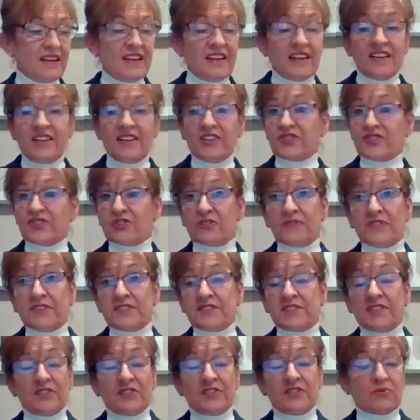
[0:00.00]
His
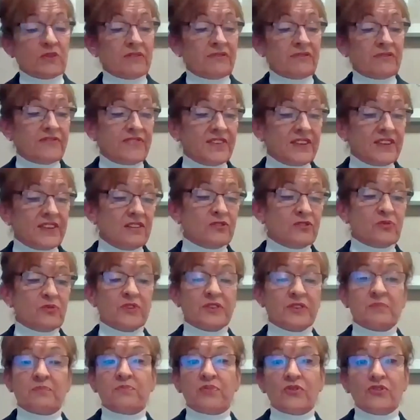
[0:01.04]
services were filled
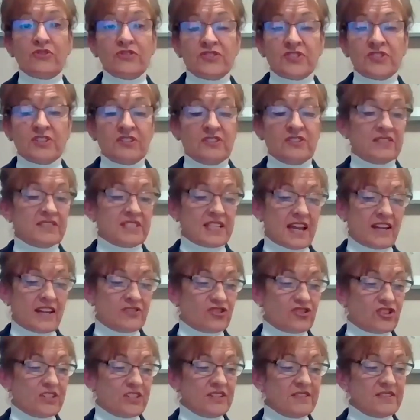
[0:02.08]
with personal
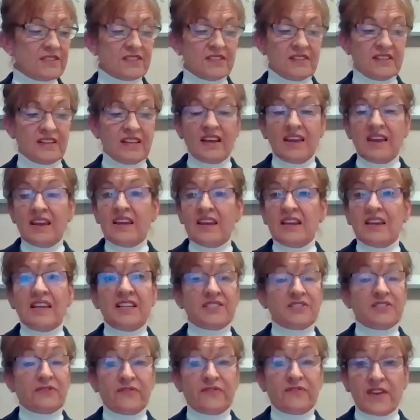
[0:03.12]
touches,
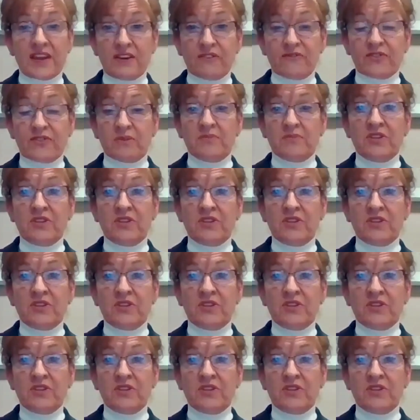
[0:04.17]
his favorite